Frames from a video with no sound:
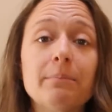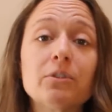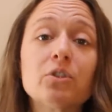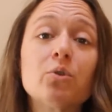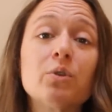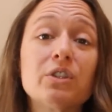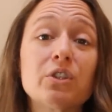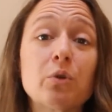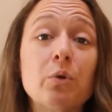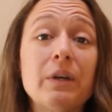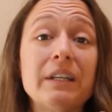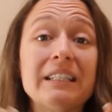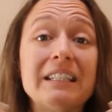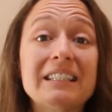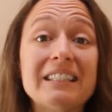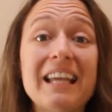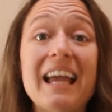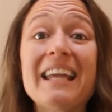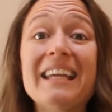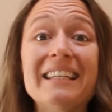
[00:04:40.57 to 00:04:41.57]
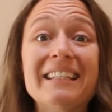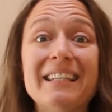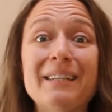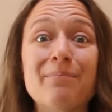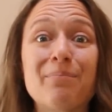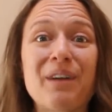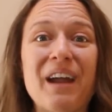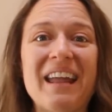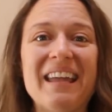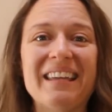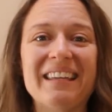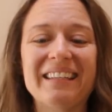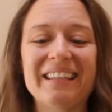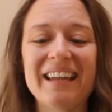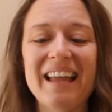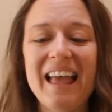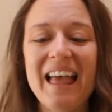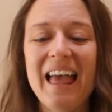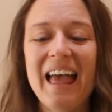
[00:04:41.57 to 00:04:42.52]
so it's going to tighten and brighten,